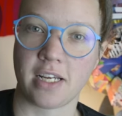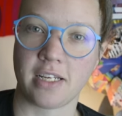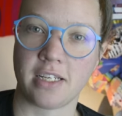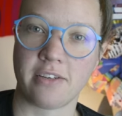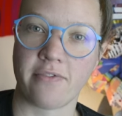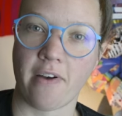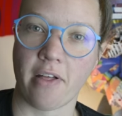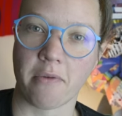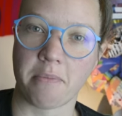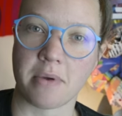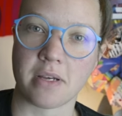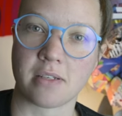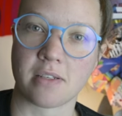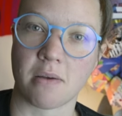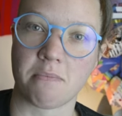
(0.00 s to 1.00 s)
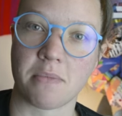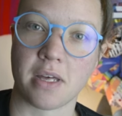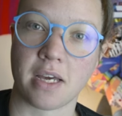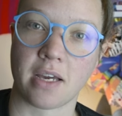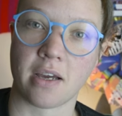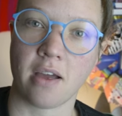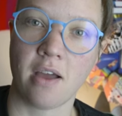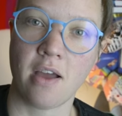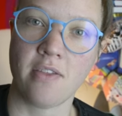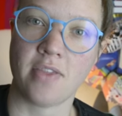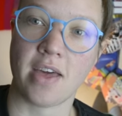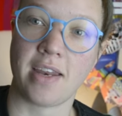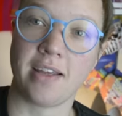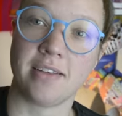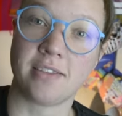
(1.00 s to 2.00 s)
in developing something
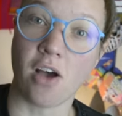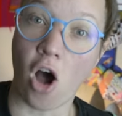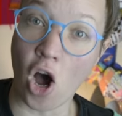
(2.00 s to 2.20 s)
that is